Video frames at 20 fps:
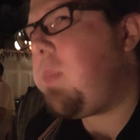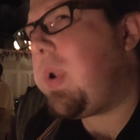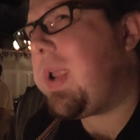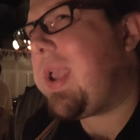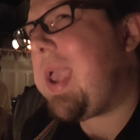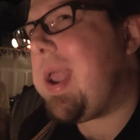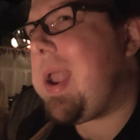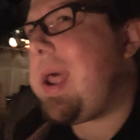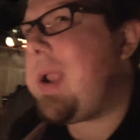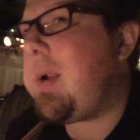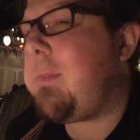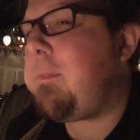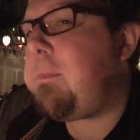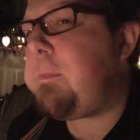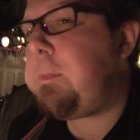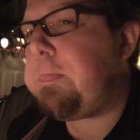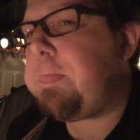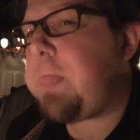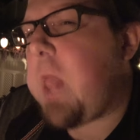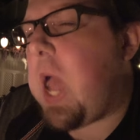But again,
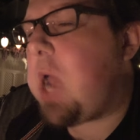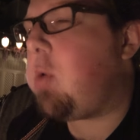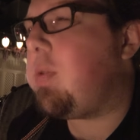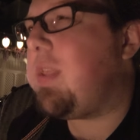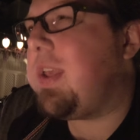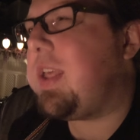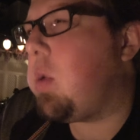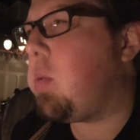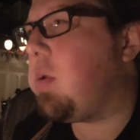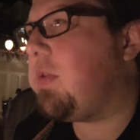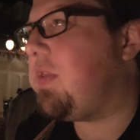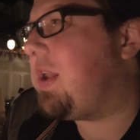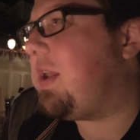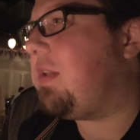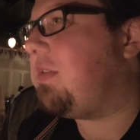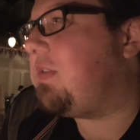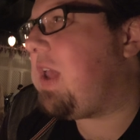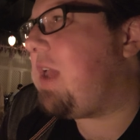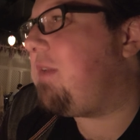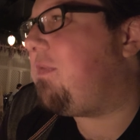I don't think they were
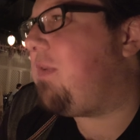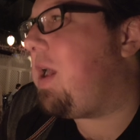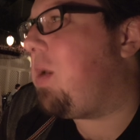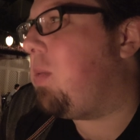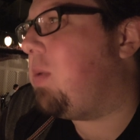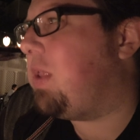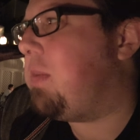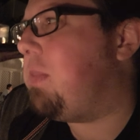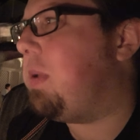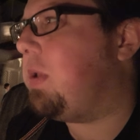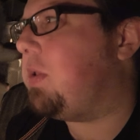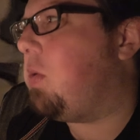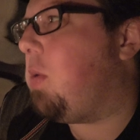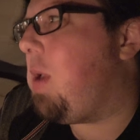thinking sci-fi when they built